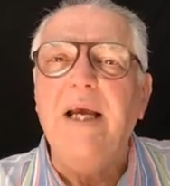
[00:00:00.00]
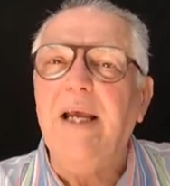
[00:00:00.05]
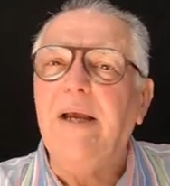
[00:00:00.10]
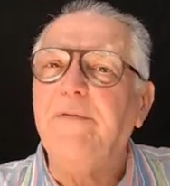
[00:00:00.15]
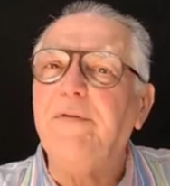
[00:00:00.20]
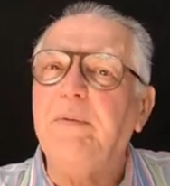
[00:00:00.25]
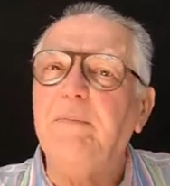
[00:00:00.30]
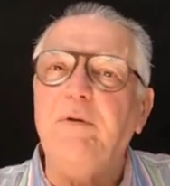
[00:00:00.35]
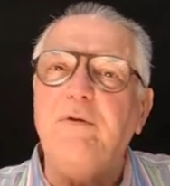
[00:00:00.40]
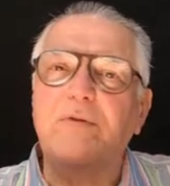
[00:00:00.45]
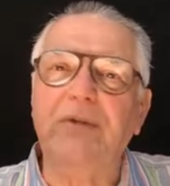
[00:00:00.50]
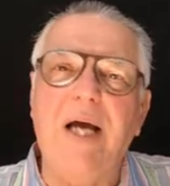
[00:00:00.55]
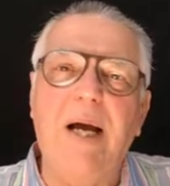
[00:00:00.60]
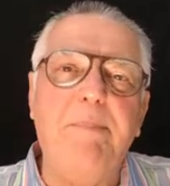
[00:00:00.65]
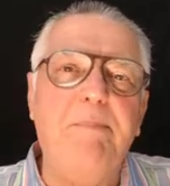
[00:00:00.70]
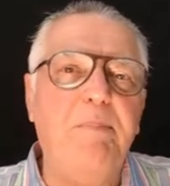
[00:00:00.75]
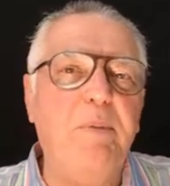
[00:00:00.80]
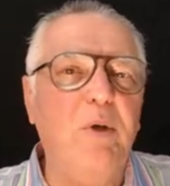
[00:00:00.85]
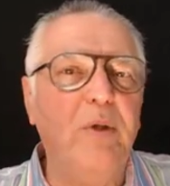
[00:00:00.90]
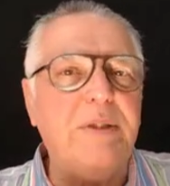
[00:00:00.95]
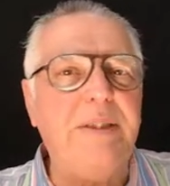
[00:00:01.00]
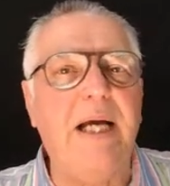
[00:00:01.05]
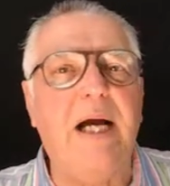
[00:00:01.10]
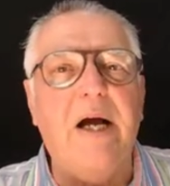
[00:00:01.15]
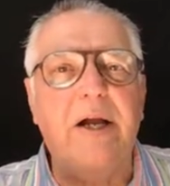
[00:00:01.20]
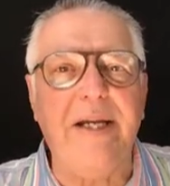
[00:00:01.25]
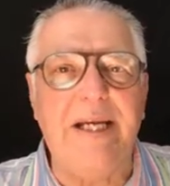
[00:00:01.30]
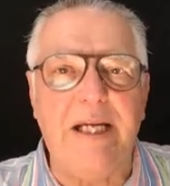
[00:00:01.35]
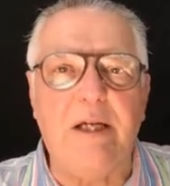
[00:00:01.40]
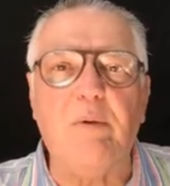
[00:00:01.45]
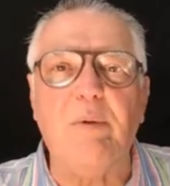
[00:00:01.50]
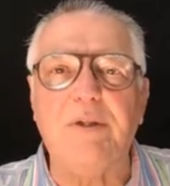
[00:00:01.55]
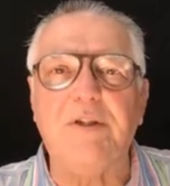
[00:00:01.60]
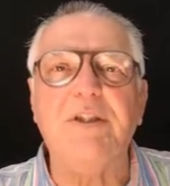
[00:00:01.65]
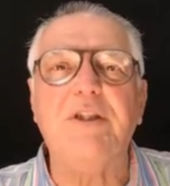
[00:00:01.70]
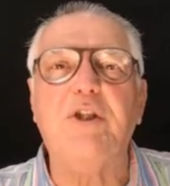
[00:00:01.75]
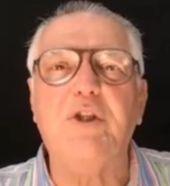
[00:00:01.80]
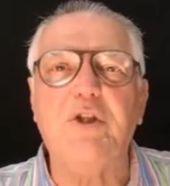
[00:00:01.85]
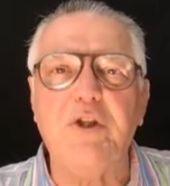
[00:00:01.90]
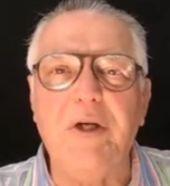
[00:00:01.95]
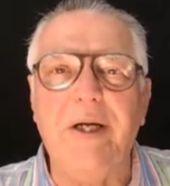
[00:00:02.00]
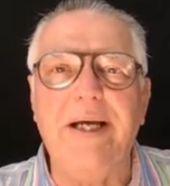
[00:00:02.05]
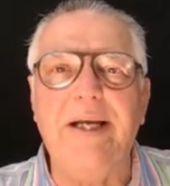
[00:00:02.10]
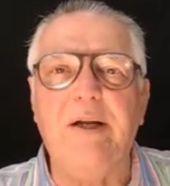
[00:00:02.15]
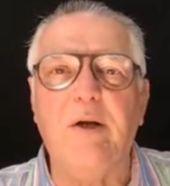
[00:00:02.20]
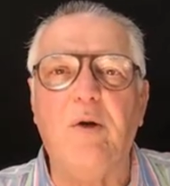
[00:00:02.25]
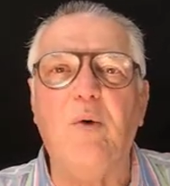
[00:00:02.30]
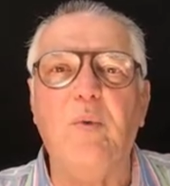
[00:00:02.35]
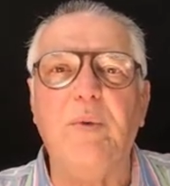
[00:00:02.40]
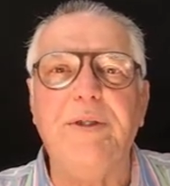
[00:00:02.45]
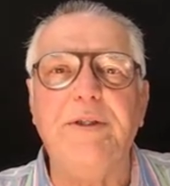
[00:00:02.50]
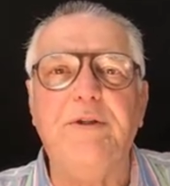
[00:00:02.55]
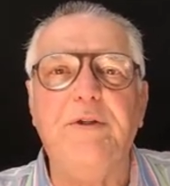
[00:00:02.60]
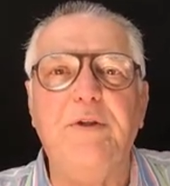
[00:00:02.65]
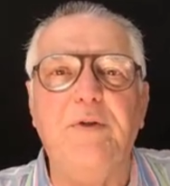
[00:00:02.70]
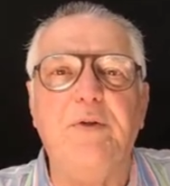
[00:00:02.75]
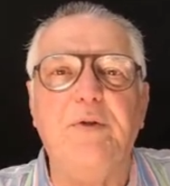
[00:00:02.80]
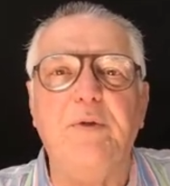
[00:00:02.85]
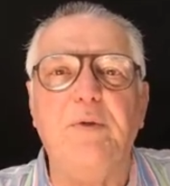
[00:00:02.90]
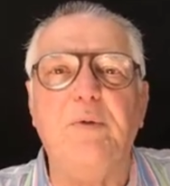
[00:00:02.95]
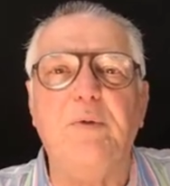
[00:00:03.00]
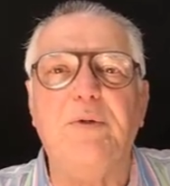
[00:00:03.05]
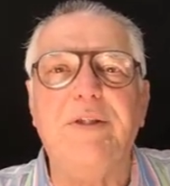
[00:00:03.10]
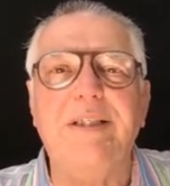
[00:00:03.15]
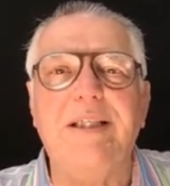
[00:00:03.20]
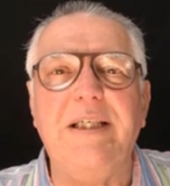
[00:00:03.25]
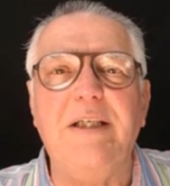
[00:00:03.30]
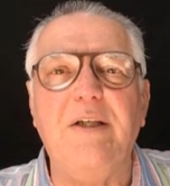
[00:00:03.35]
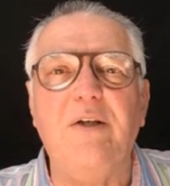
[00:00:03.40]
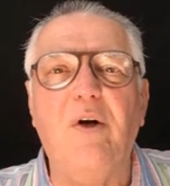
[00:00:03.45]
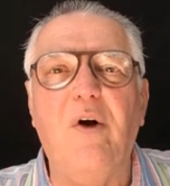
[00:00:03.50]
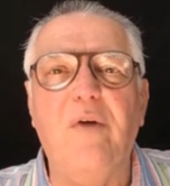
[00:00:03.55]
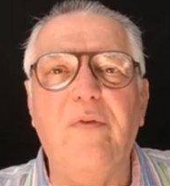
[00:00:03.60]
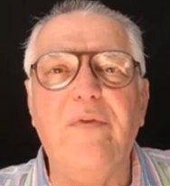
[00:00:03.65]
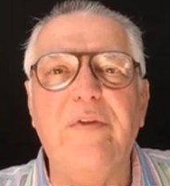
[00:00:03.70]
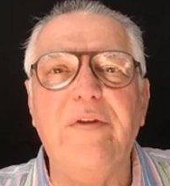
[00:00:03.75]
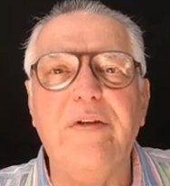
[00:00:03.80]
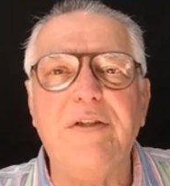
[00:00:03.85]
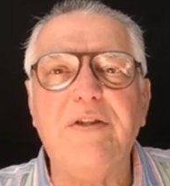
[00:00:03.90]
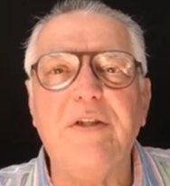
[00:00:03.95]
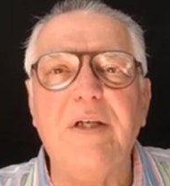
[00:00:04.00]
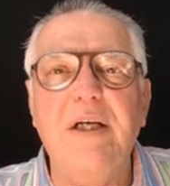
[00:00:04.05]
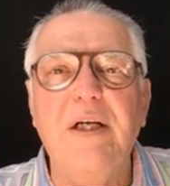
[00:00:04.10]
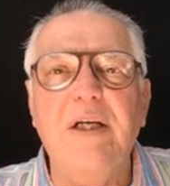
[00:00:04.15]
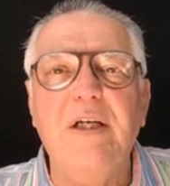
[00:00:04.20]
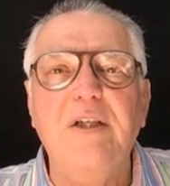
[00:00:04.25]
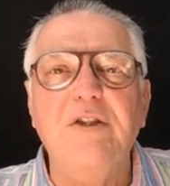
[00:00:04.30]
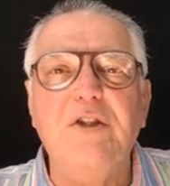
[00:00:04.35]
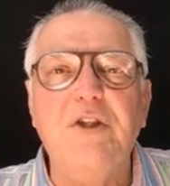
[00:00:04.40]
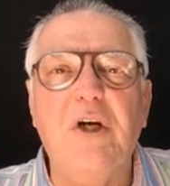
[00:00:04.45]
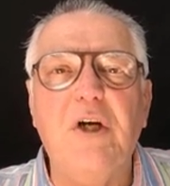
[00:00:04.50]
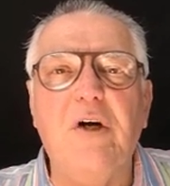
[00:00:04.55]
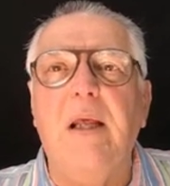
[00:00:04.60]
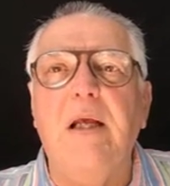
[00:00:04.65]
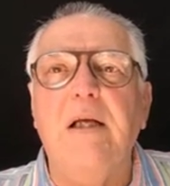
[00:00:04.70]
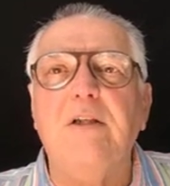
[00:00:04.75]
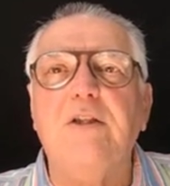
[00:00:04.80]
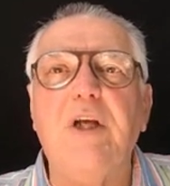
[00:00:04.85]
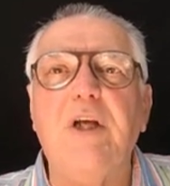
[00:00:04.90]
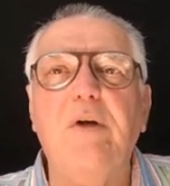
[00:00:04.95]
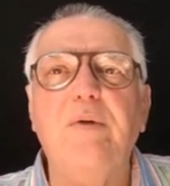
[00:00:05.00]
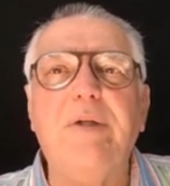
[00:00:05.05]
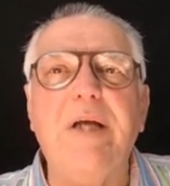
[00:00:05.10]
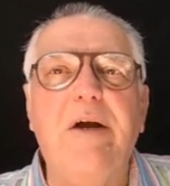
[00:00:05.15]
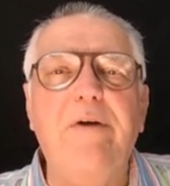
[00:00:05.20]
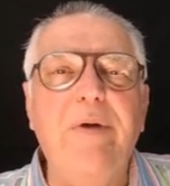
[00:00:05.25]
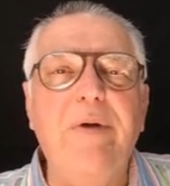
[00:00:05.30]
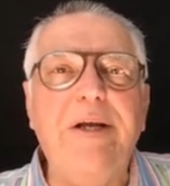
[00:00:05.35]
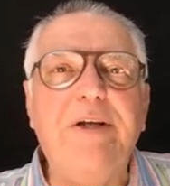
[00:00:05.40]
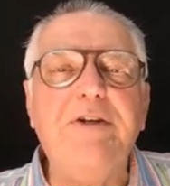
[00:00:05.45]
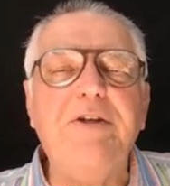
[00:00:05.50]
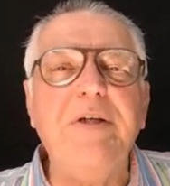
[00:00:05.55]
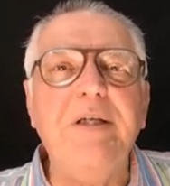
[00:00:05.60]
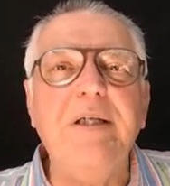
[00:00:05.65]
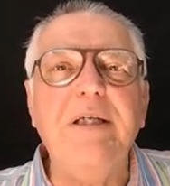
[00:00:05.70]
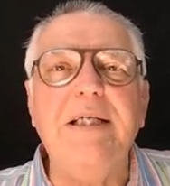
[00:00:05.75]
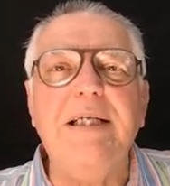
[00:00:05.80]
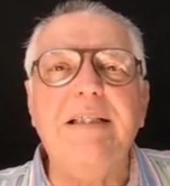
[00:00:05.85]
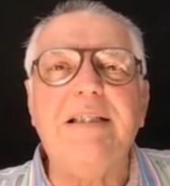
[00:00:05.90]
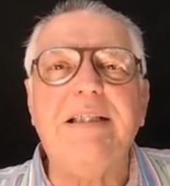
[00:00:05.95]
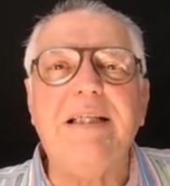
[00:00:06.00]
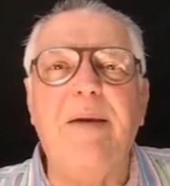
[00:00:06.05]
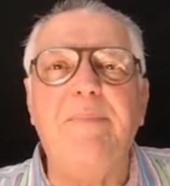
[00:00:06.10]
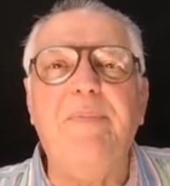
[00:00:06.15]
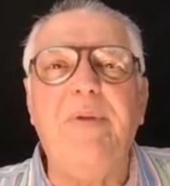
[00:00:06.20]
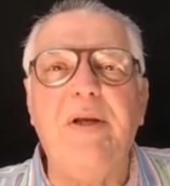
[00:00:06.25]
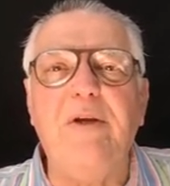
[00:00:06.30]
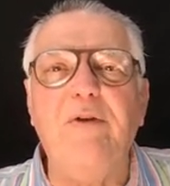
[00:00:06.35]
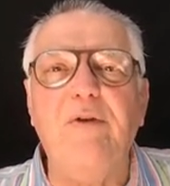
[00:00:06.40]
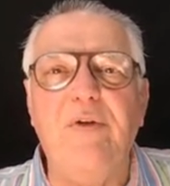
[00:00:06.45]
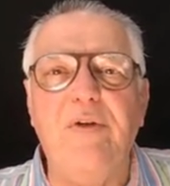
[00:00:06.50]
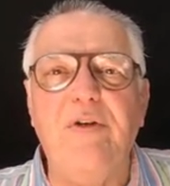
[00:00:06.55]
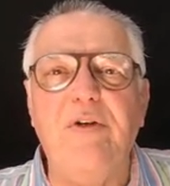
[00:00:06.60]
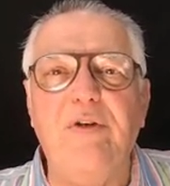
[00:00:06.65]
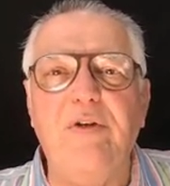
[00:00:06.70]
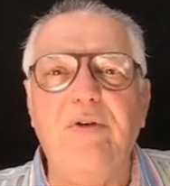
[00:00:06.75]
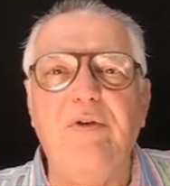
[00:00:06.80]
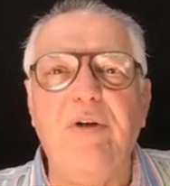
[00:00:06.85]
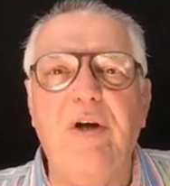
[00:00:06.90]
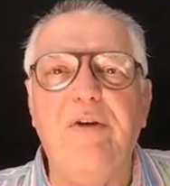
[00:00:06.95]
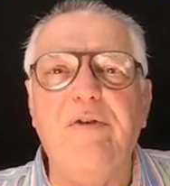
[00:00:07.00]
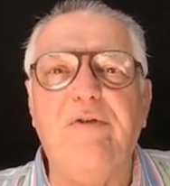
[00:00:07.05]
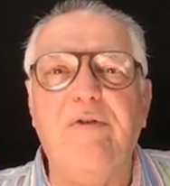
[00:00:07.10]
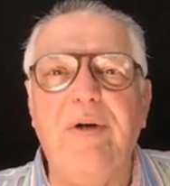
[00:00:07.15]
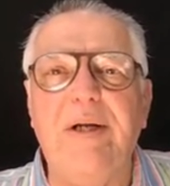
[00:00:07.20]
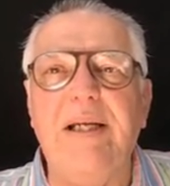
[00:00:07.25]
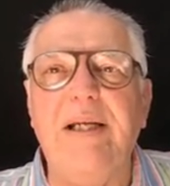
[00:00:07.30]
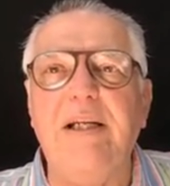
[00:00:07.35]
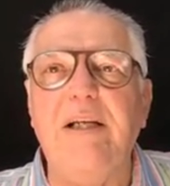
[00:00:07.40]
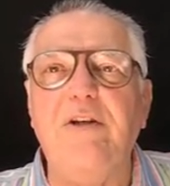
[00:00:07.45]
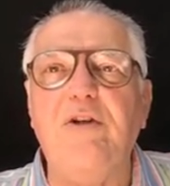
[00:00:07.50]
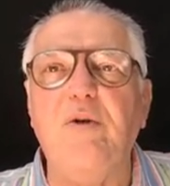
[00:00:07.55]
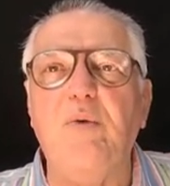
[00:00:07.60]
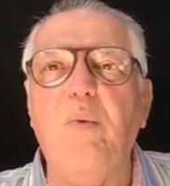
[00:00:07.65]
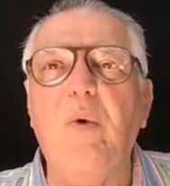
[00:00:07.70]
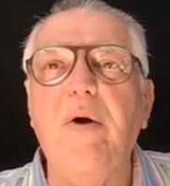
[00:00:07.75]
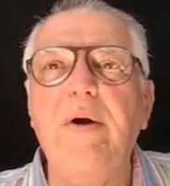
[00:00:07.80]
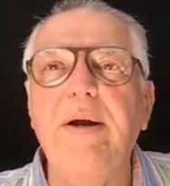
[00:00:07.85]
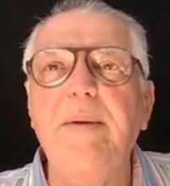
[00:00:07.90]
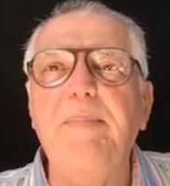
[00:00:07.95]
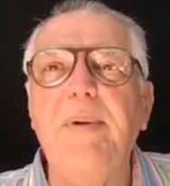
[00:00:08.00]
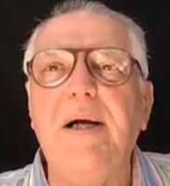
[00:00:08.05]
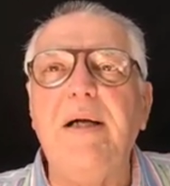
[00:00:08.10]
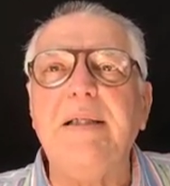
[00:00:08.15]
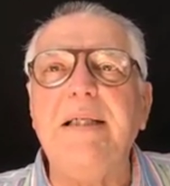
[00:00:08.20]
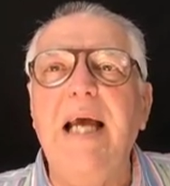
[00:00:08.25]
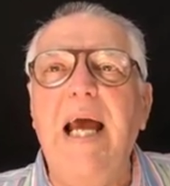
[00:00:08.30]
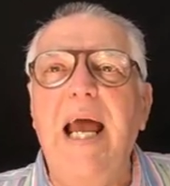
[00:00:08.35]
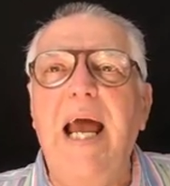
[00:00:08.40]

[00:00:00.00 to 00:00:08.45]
If it moves up or down, it will just trade according to the rules seen on this chart. So direction is something you, you don't really need to worry about.